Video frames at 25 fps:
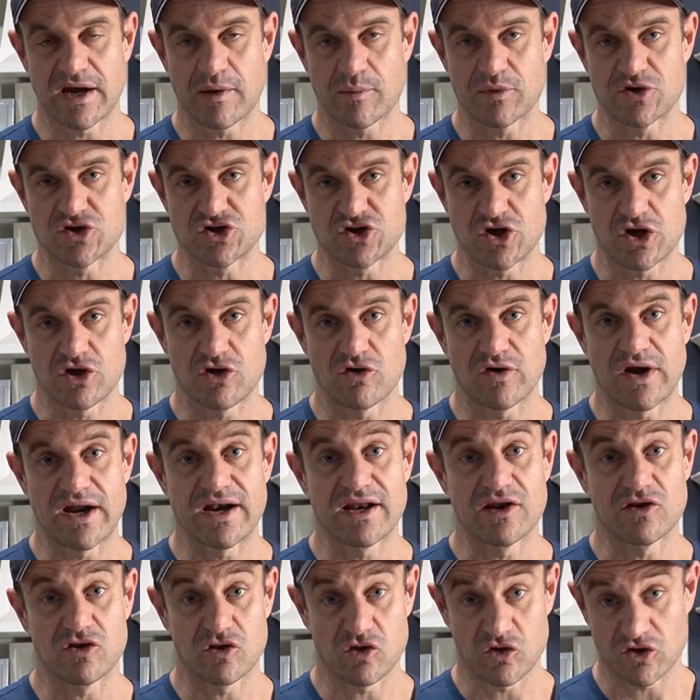able to show your
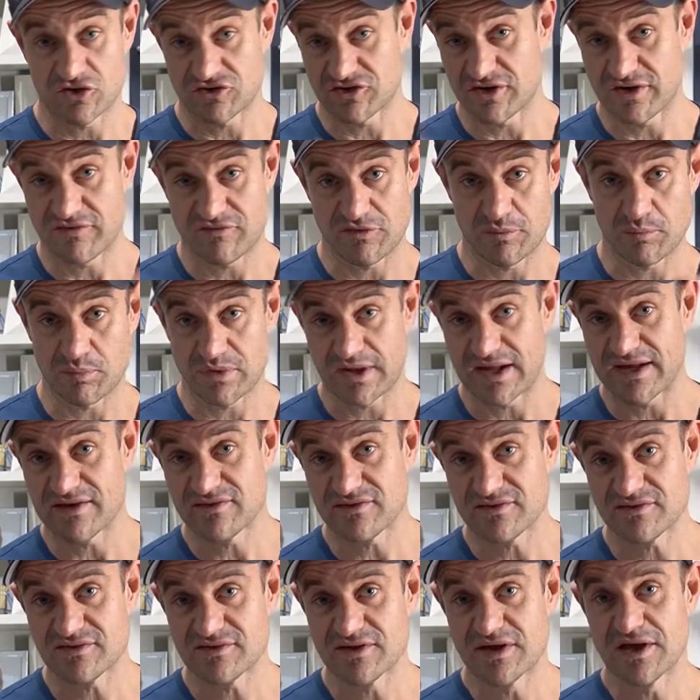ad in lots of different
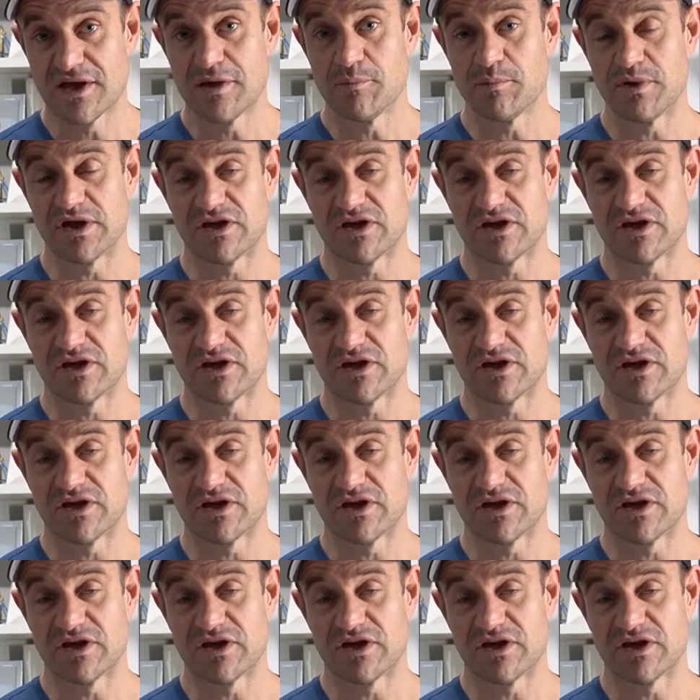places